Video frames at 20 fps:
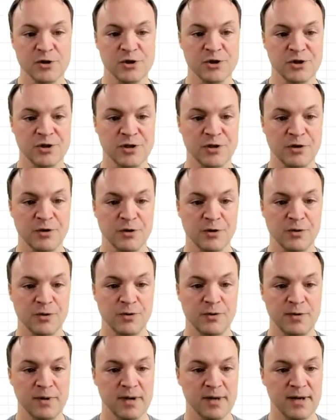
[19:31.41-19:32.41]

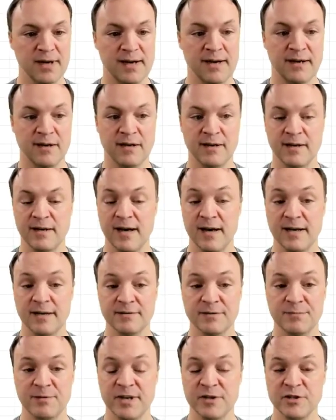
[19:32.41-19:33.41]
to our
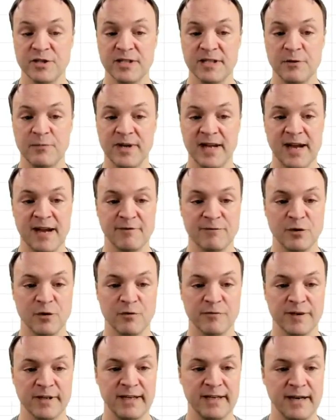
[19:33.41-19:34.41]
spreadsheet that we have
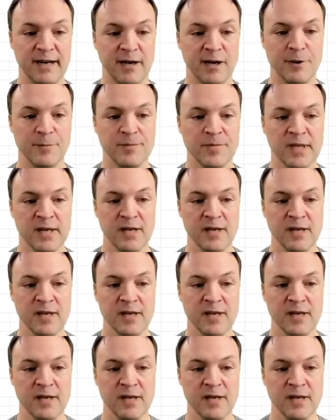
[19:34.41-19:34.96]
over here.